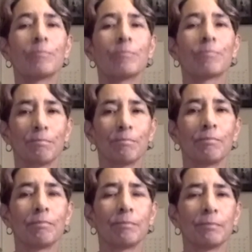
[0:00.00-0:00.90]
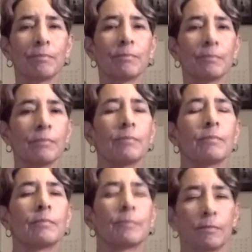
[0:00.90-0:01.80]

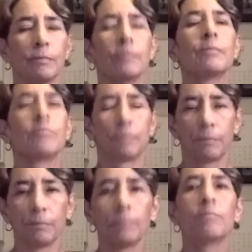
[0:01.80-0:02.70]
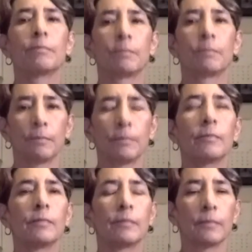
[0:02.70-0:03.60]

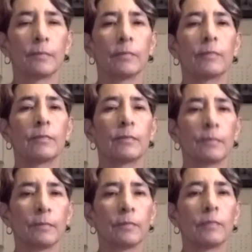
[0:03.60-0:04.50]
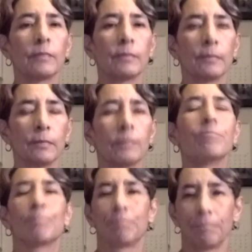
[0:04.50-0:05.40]

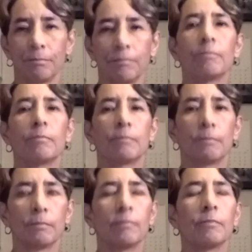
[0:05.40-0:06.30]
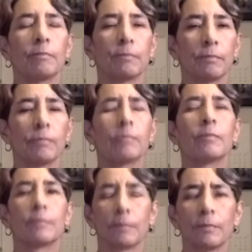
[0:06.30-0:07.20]

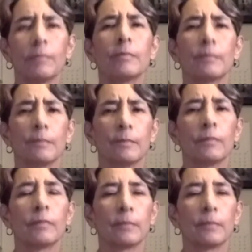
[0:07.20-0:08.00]
(silent)